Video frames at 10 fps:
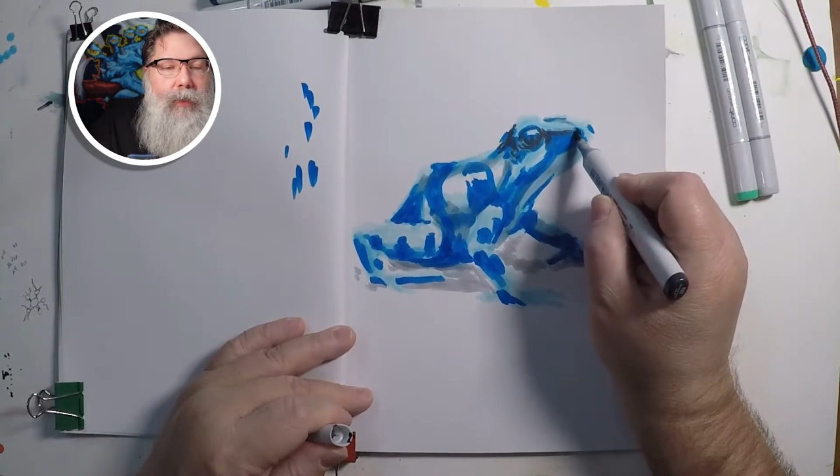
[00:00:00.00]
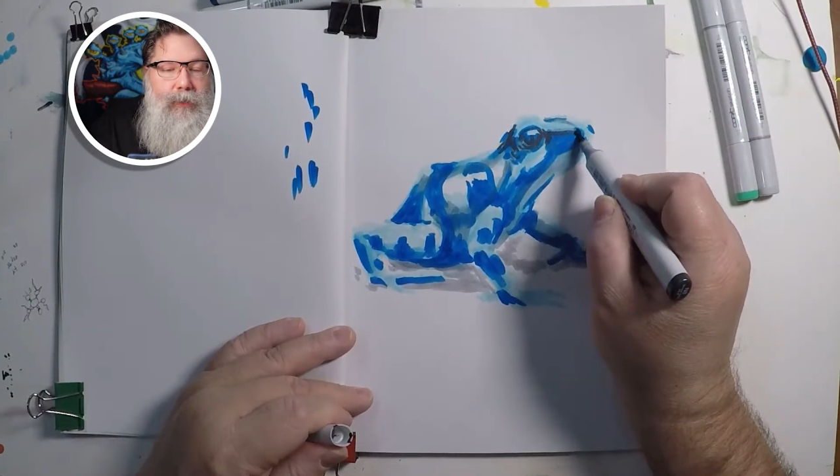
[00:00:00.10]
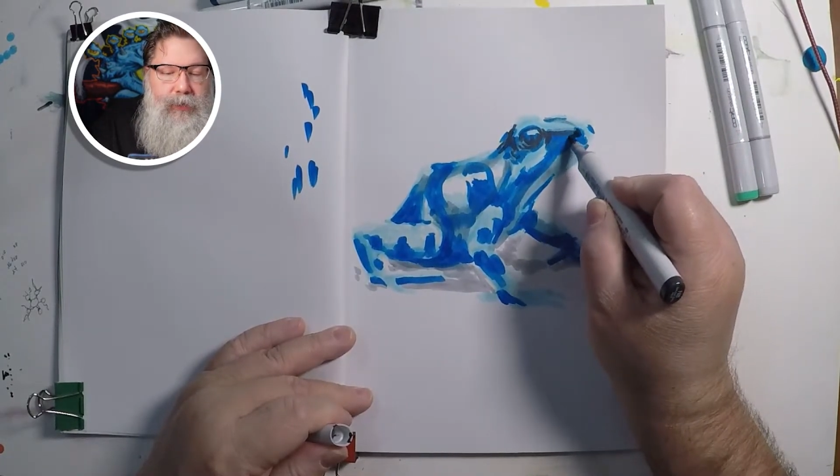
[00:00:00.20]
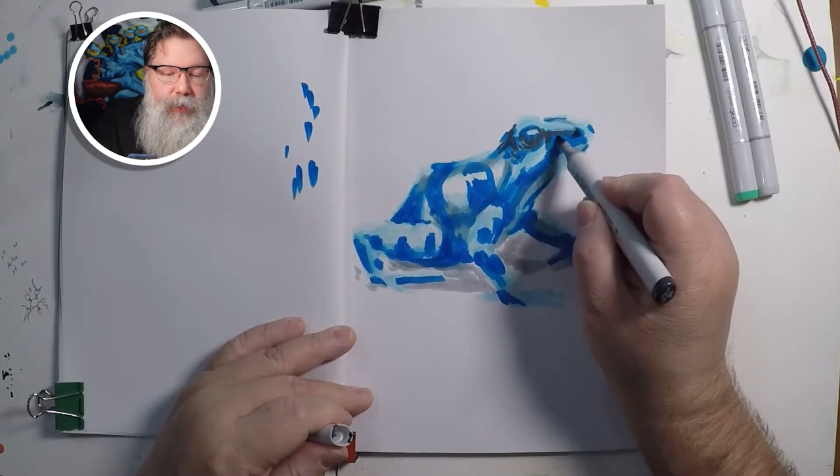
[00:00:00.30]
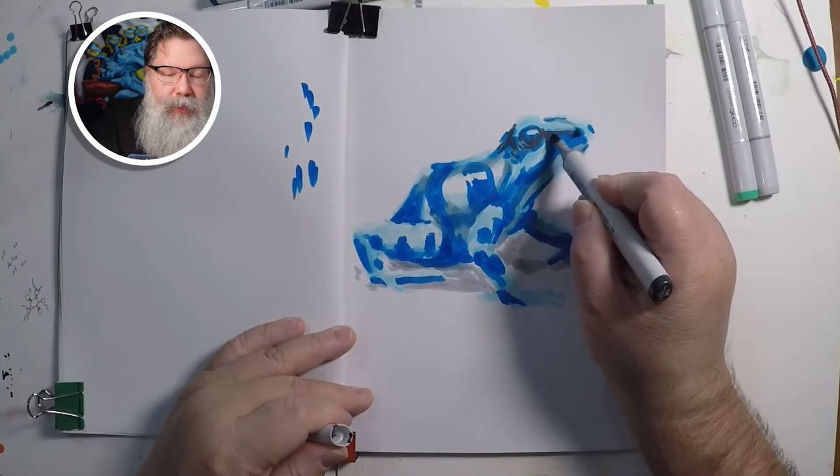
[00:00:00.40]

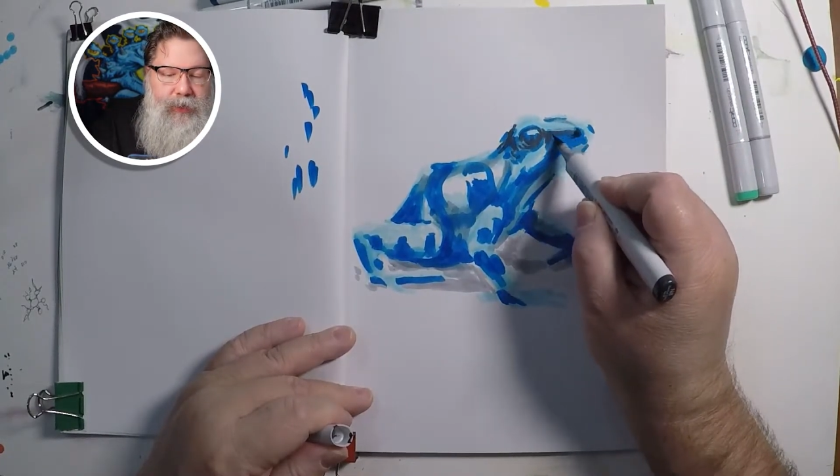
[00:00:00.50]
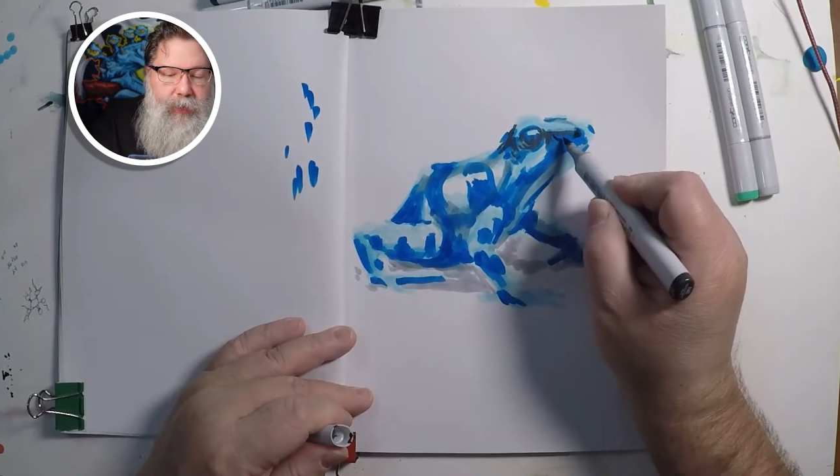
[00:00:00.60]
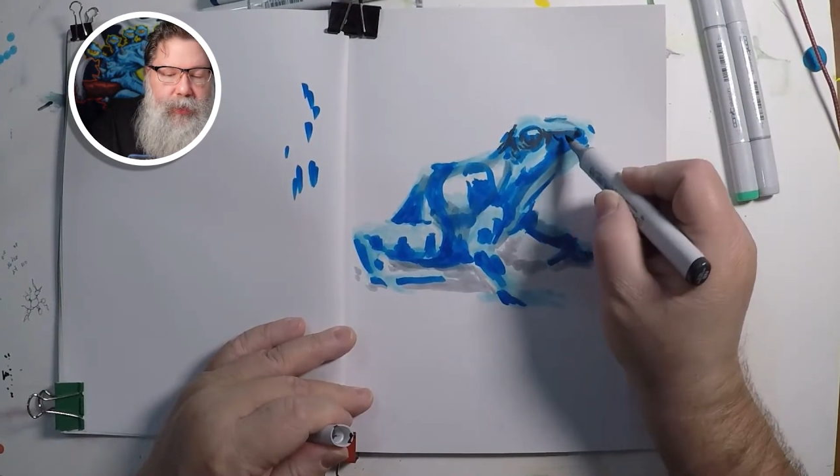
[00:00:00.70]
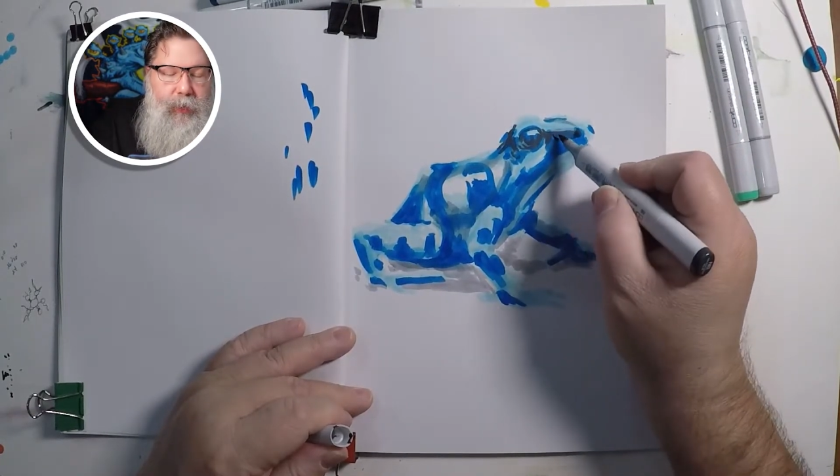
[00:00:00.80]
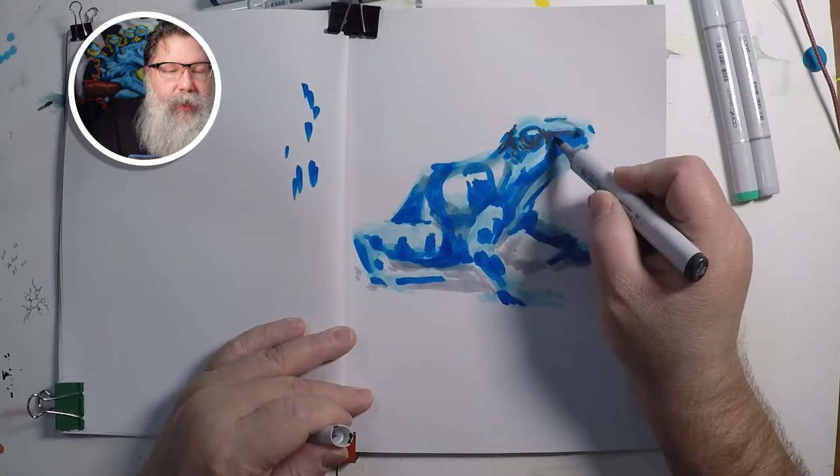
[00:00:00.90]
So here's
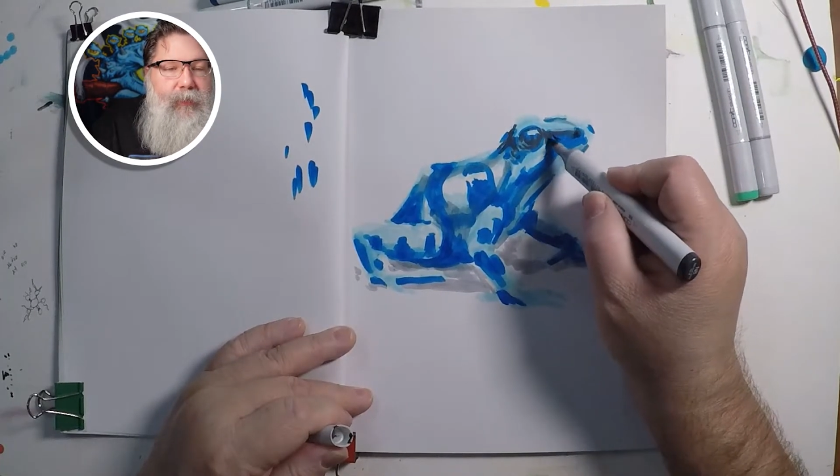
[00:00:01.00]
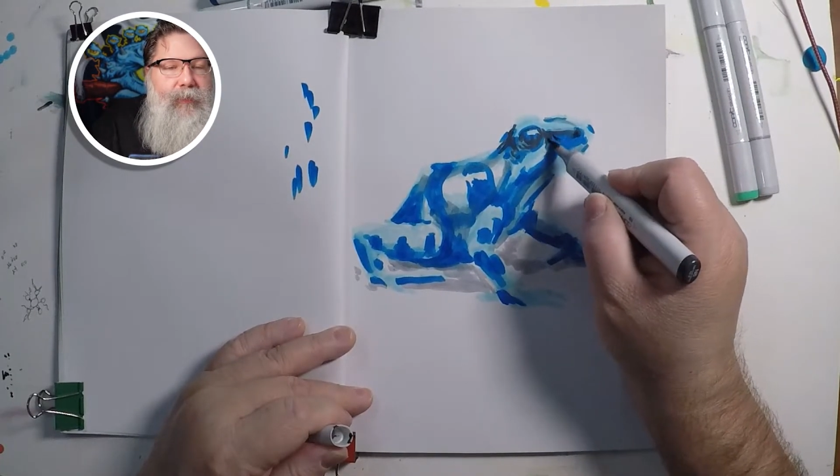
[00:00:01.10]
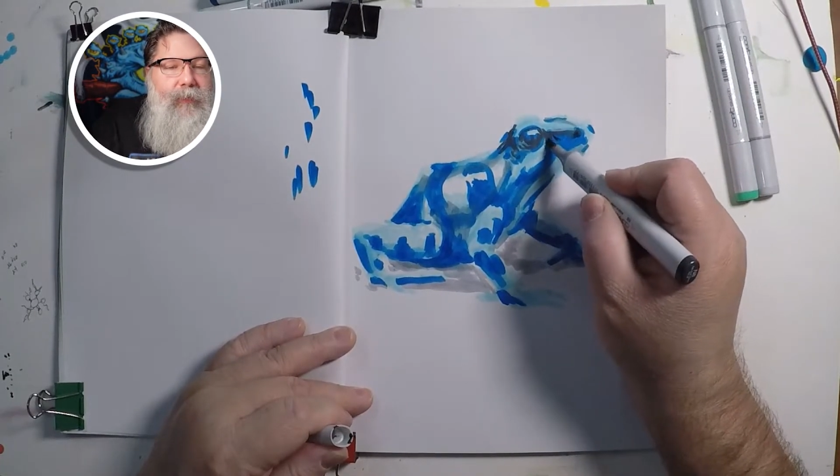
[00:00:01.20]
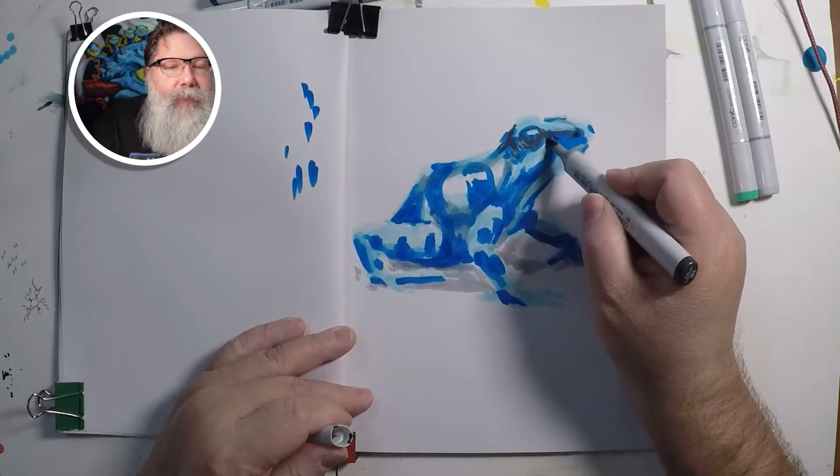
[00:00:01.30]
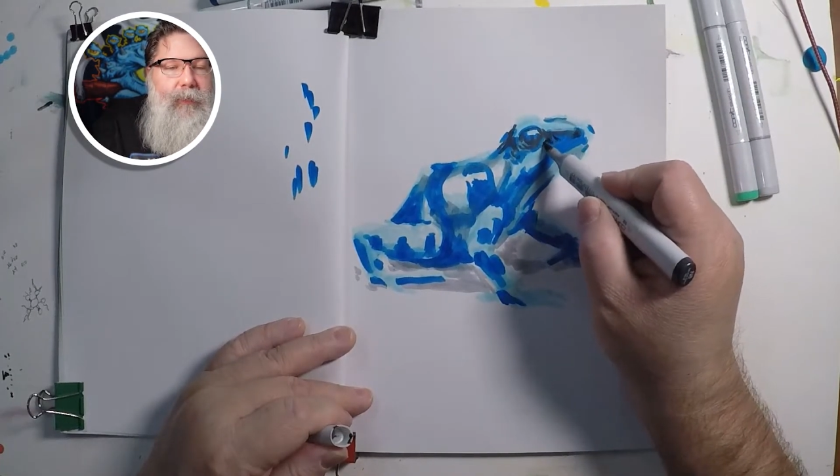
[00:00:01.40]
where you want to
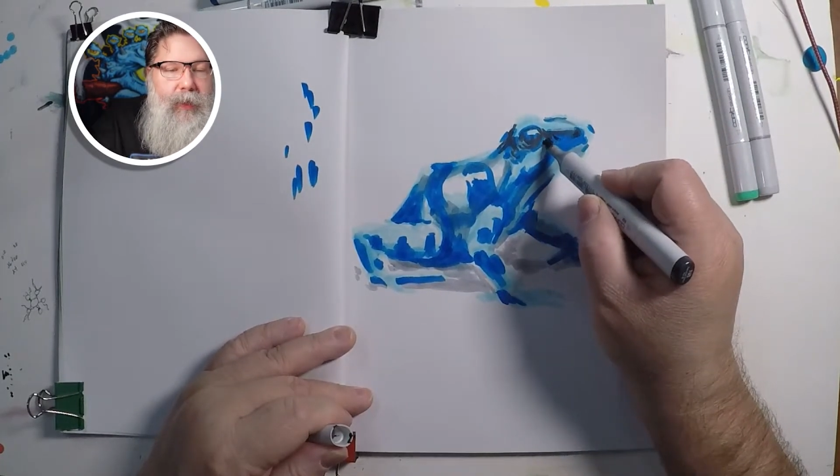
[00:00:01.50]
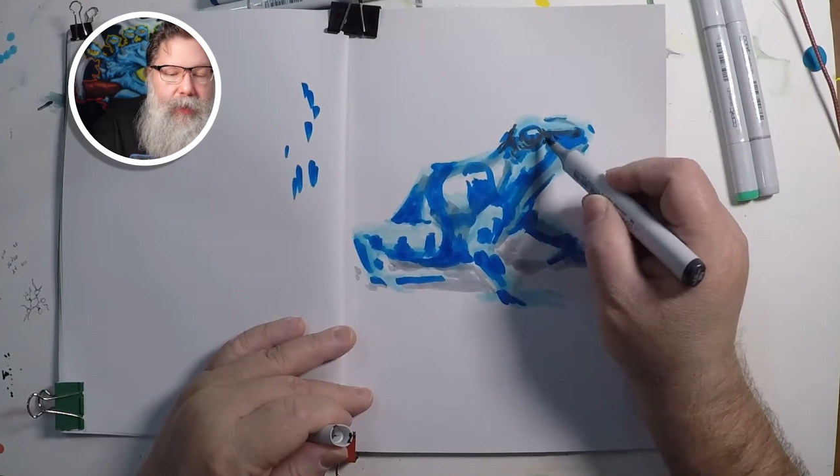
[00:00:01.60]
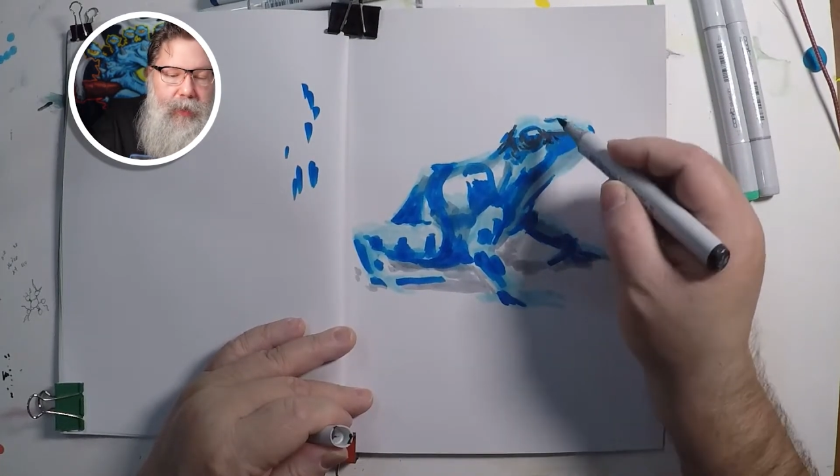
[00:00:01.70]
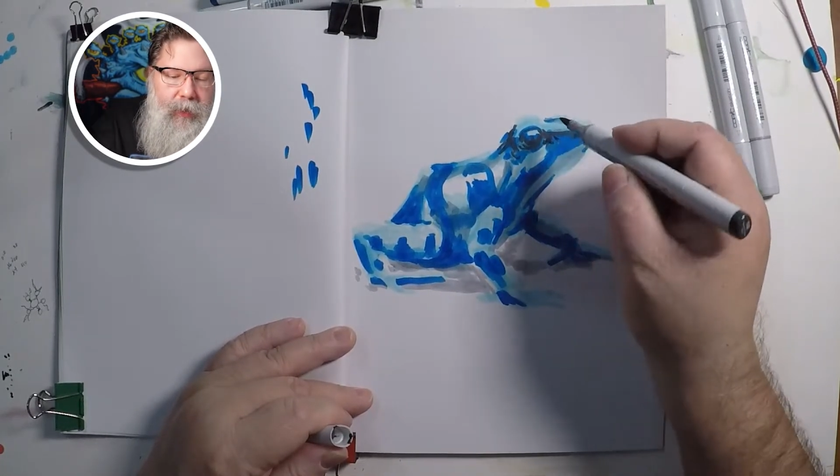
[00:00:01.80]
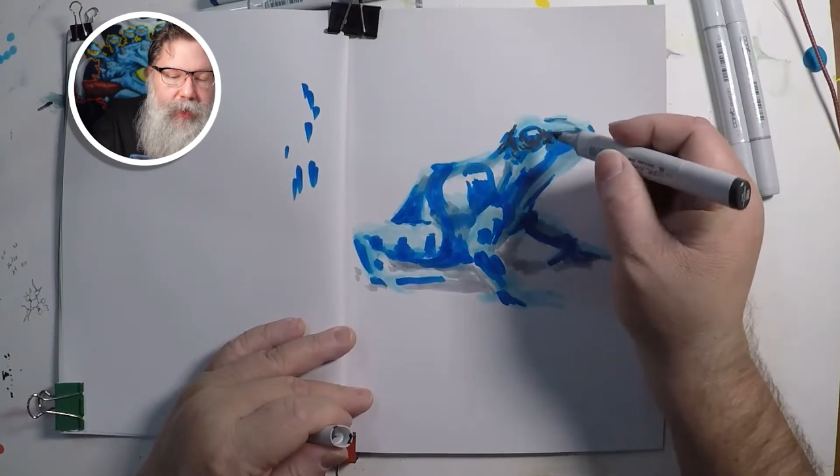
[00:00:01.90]

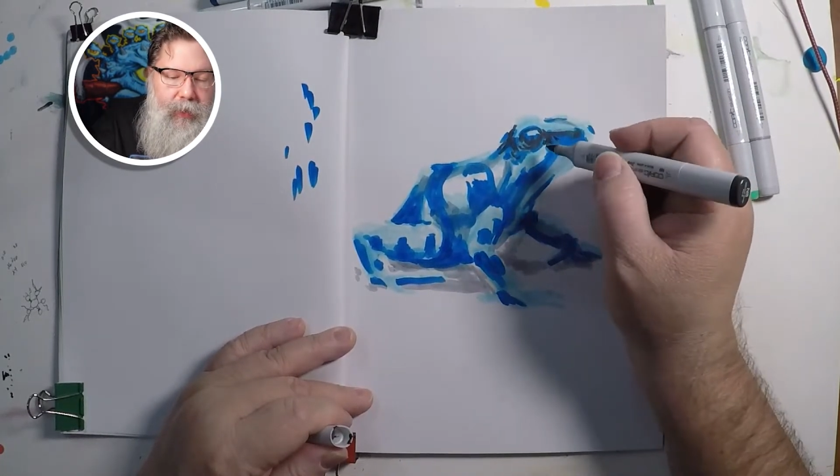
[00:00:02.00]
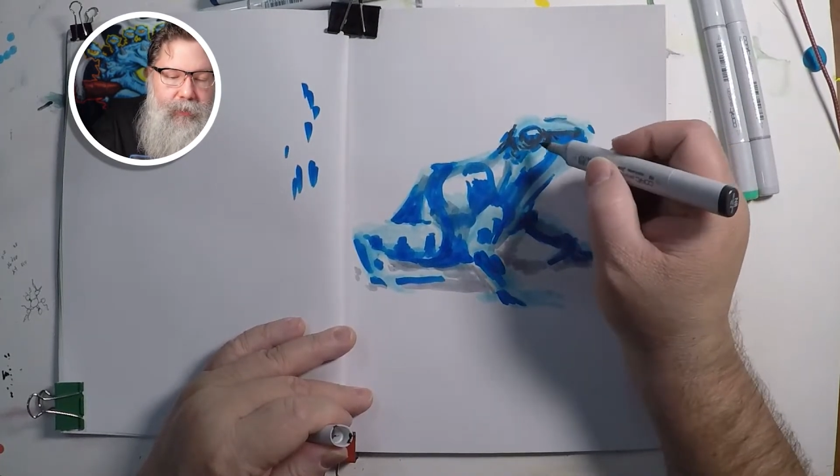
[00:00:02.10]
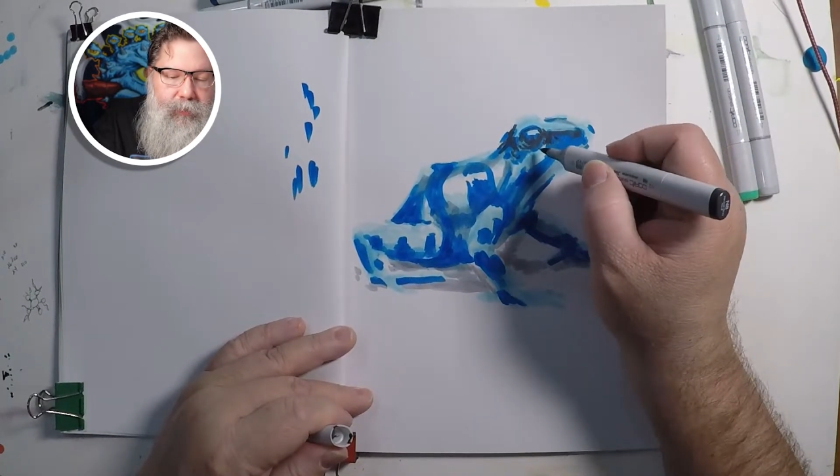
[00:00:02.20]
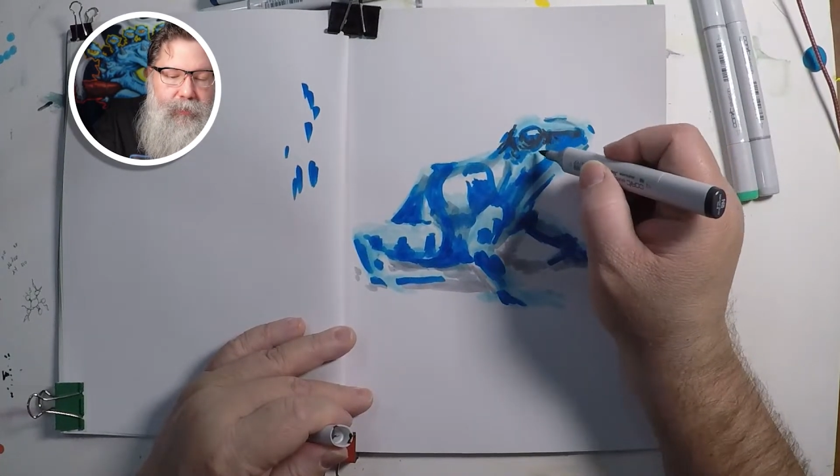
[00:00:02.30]
kind of